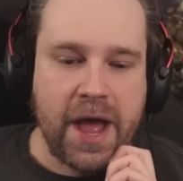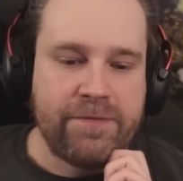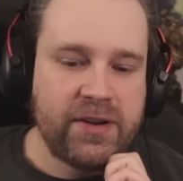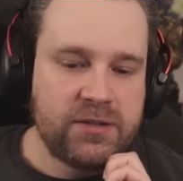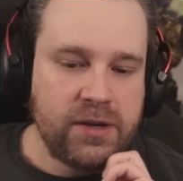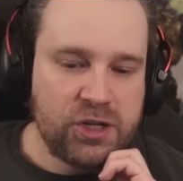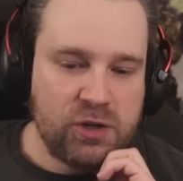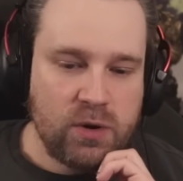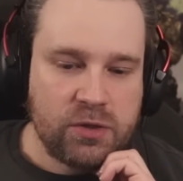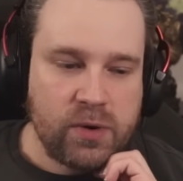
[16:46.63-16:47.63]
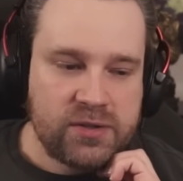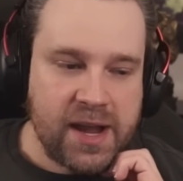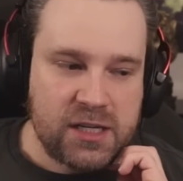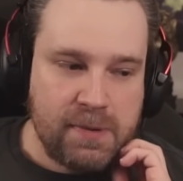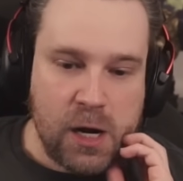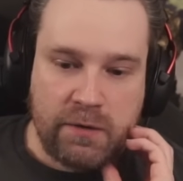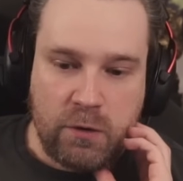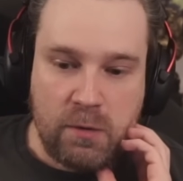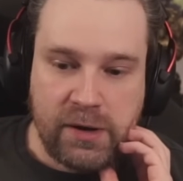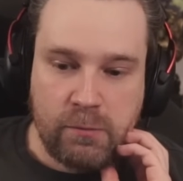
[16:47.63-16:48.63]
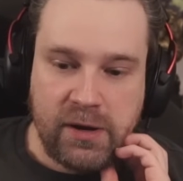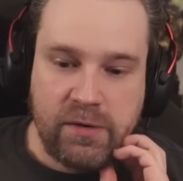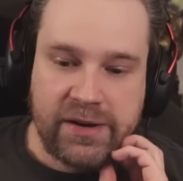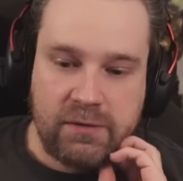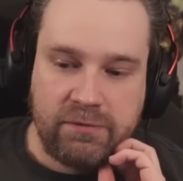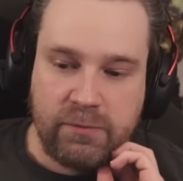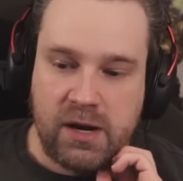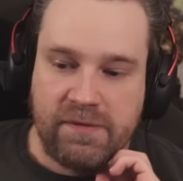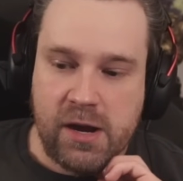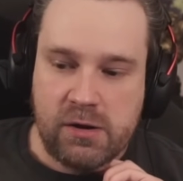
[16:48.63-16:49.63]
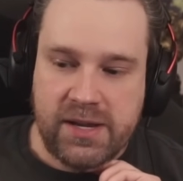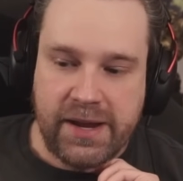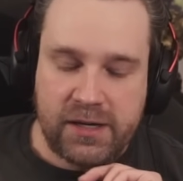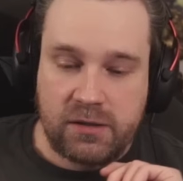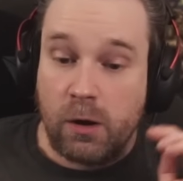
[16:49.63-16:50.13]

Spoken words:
Fixed the issue where 3 stacks of Power Overwhelming are being granted from Rain of Fire cast.